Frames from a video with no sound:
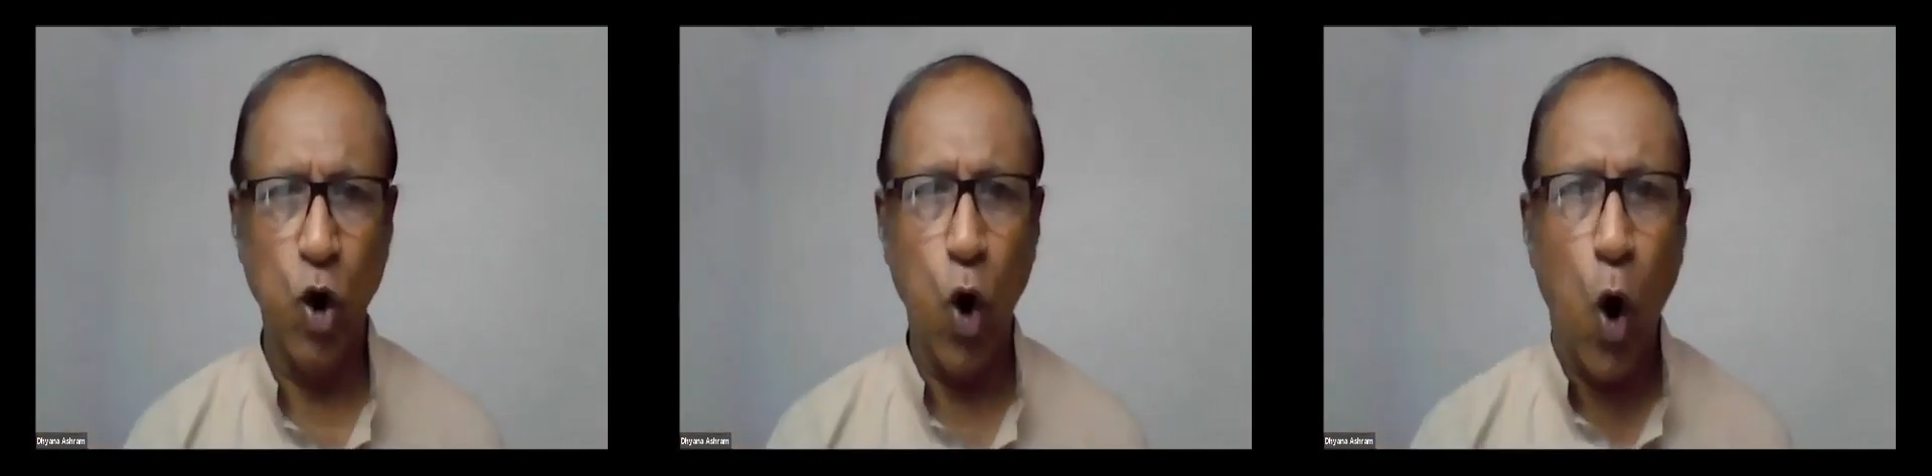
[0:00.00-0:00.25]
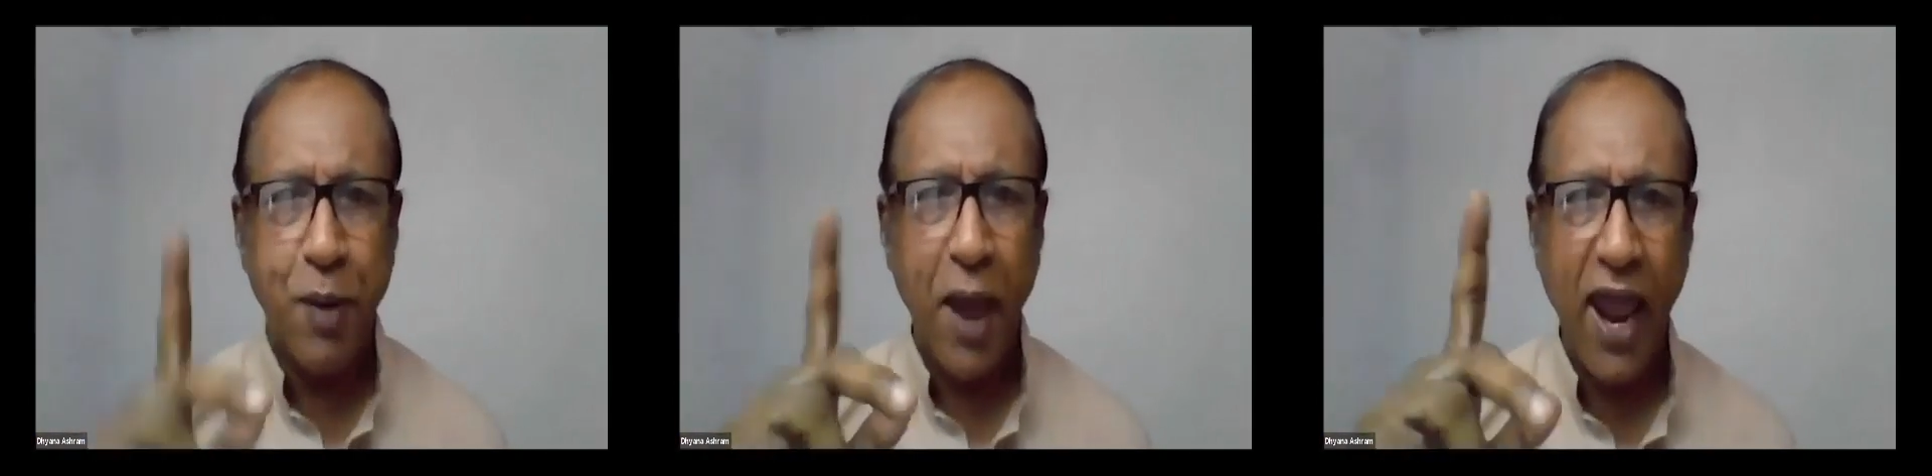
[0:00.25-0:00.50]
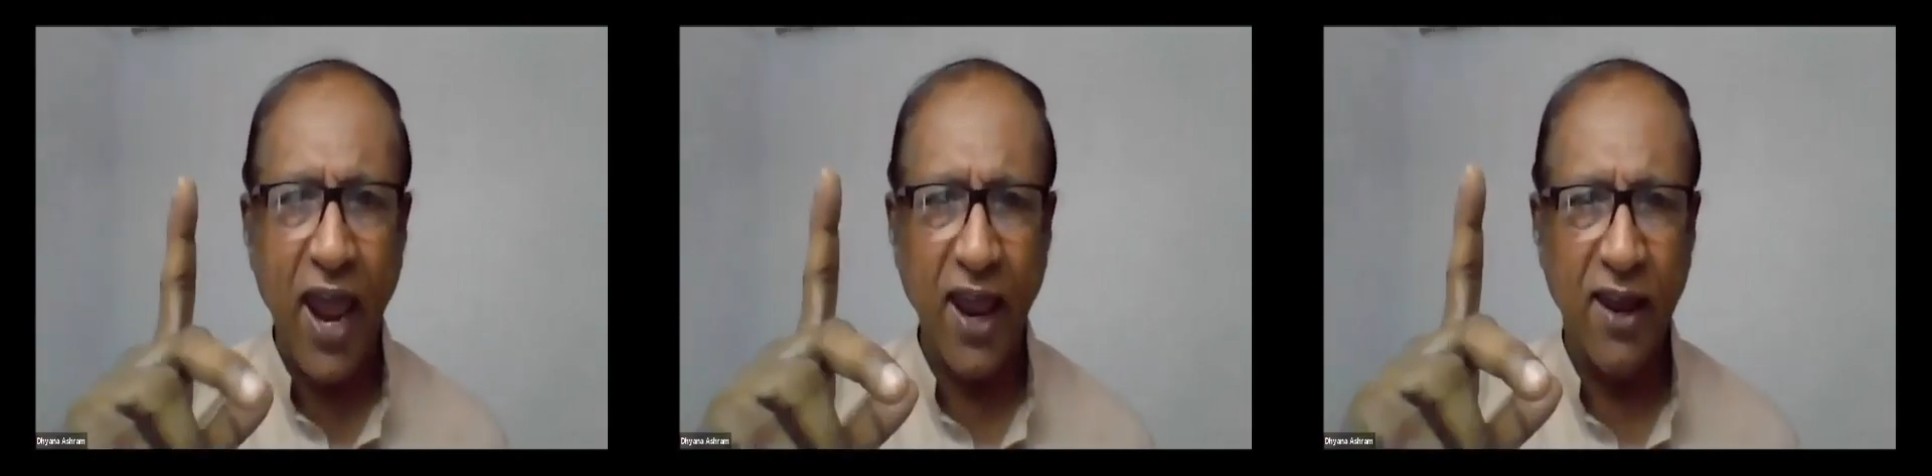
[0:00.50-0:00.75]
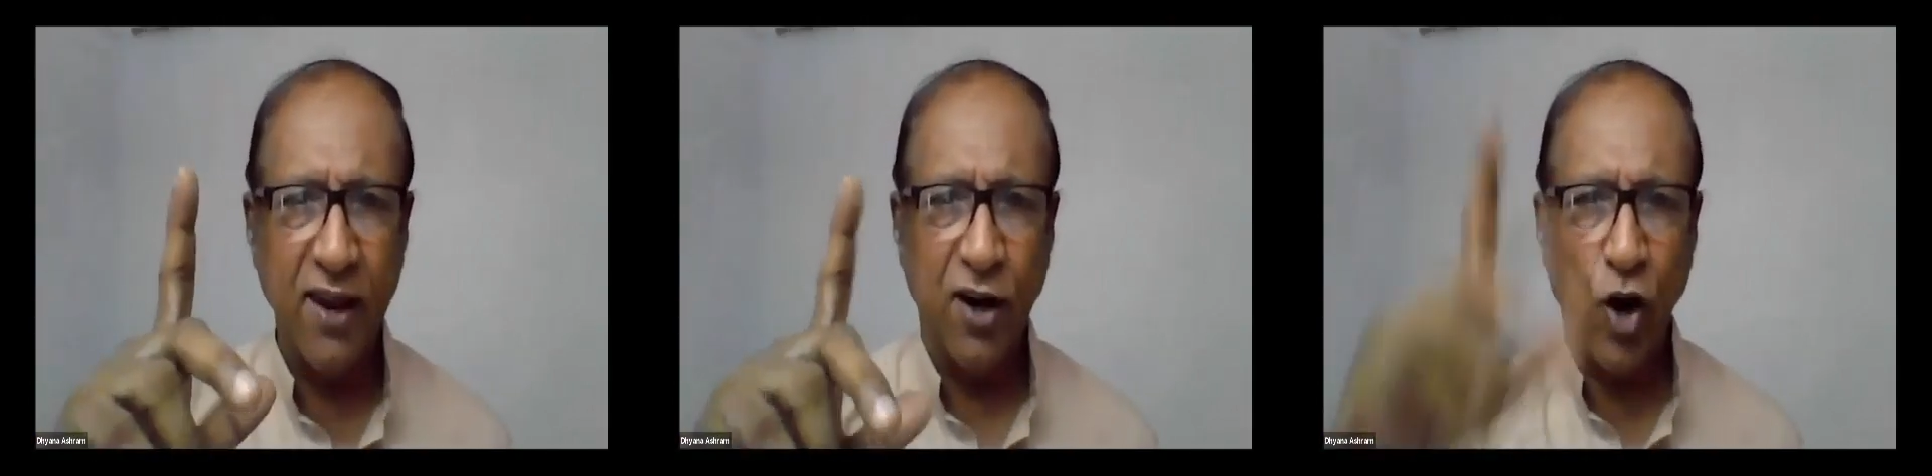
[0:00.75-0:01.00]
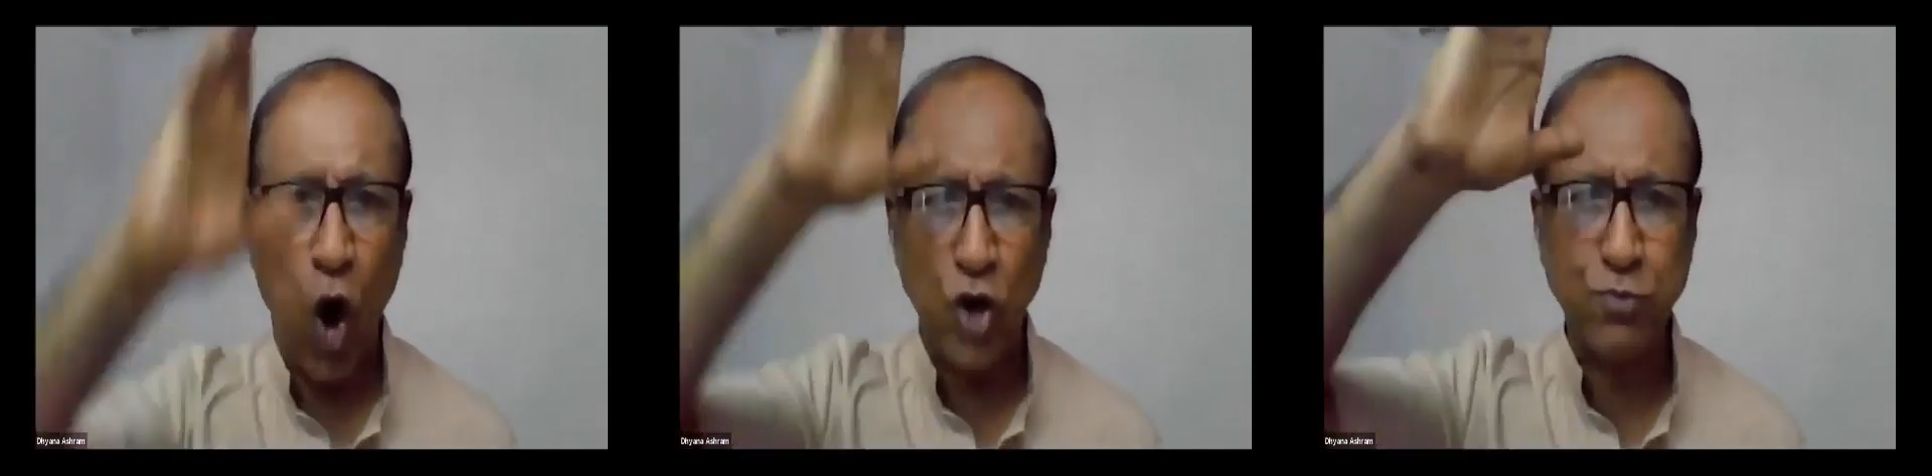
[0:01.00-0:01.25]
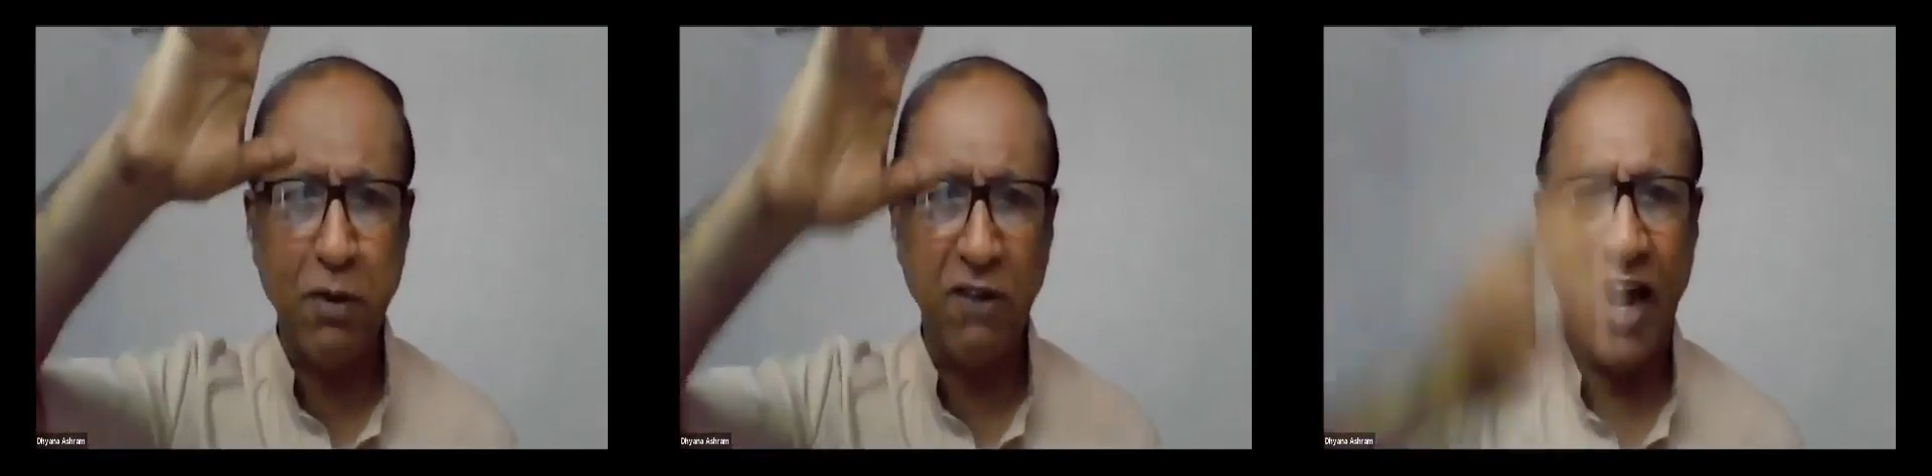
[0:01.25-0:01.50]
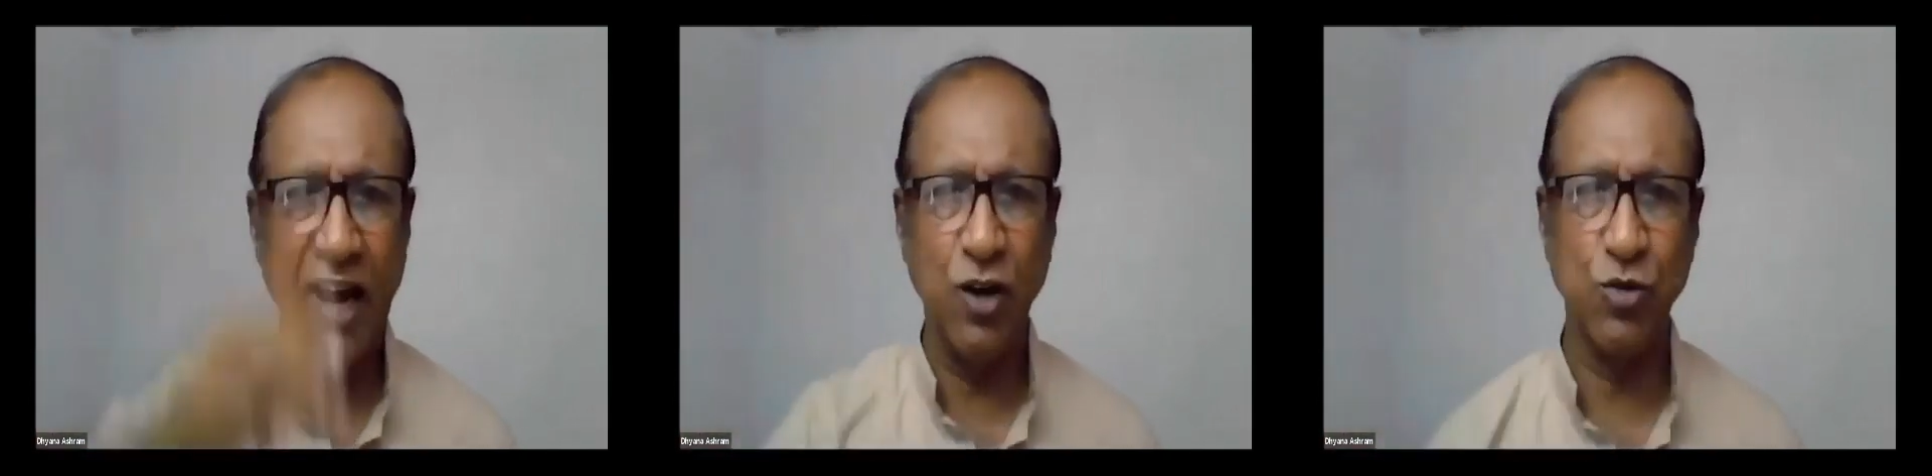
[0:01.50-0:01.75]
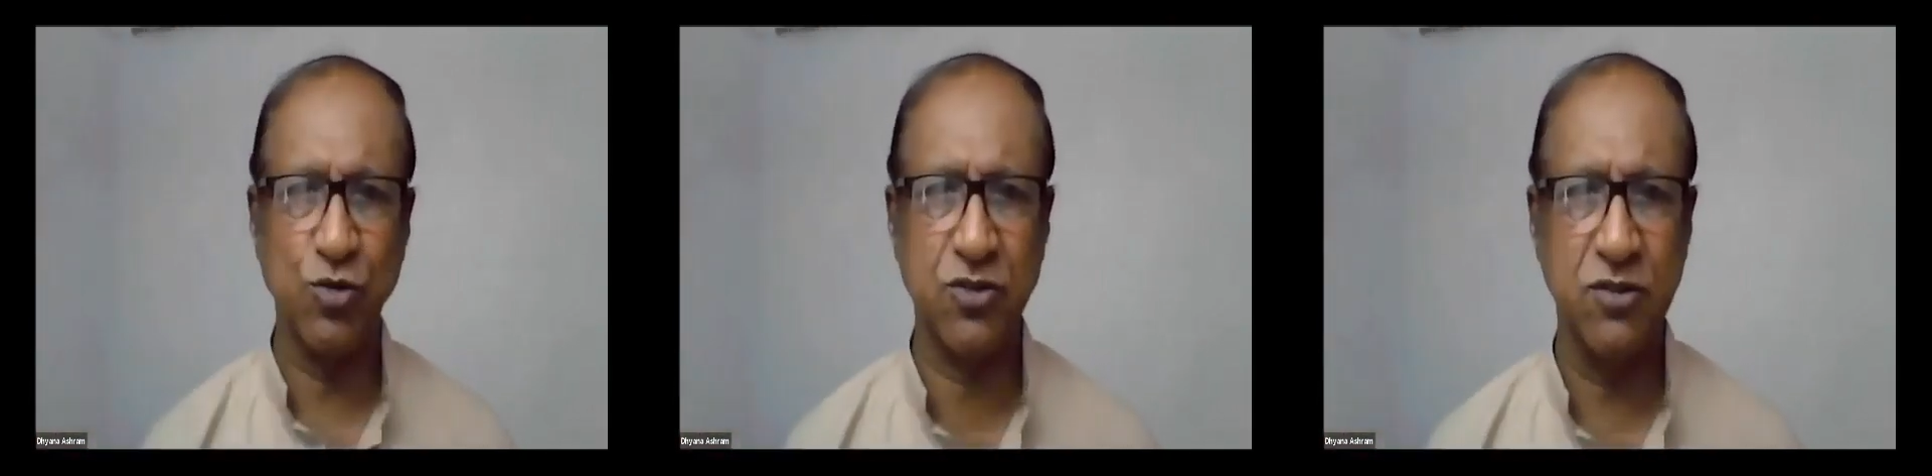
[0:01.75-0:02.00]
Obey gospel
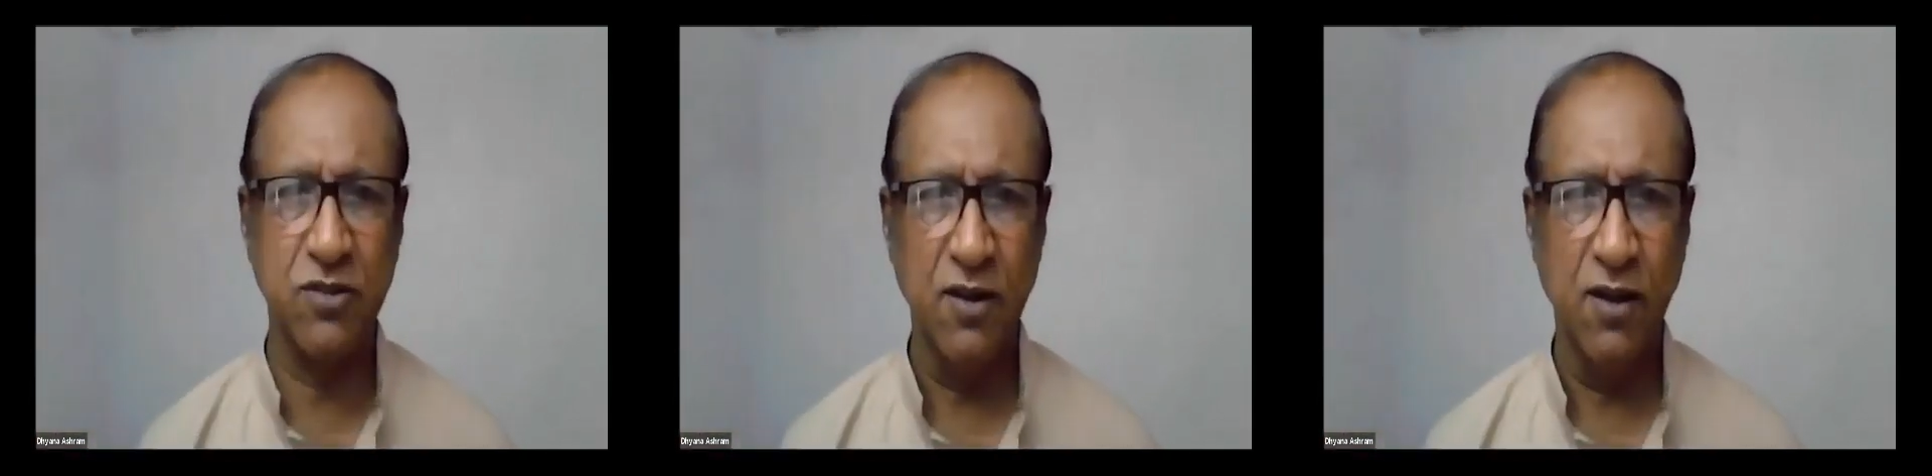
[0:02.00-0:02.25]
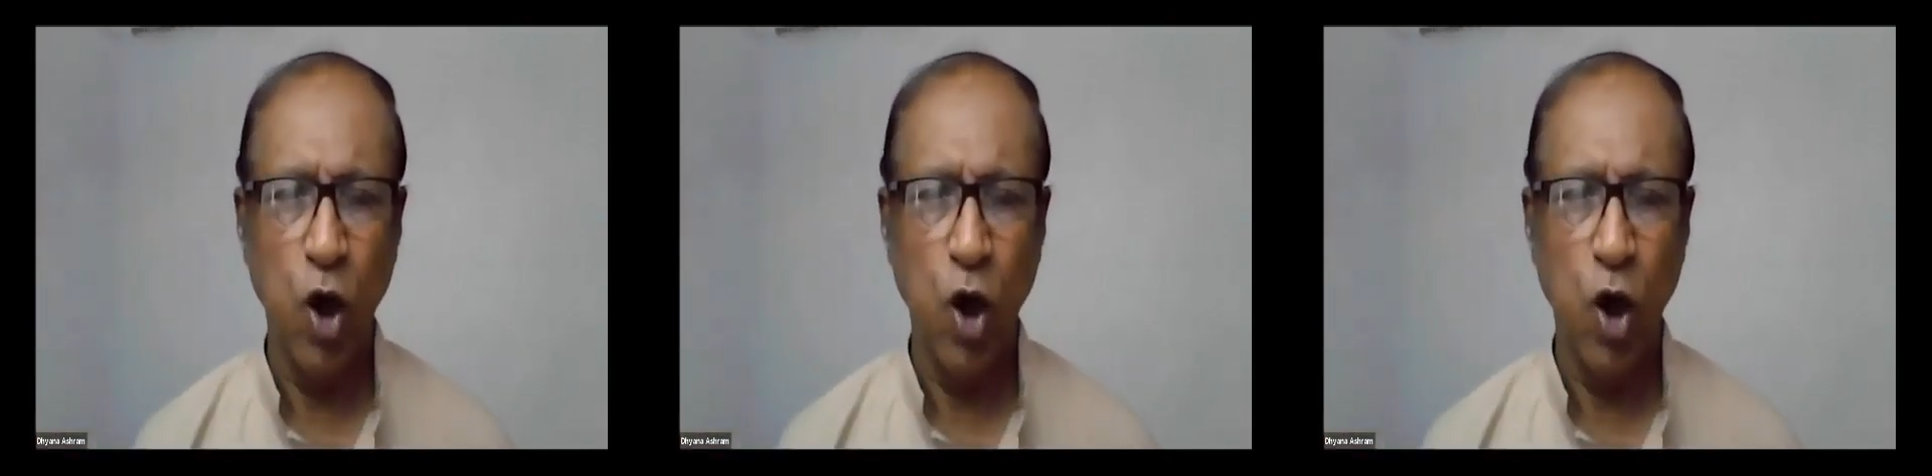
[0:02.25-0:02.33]
values.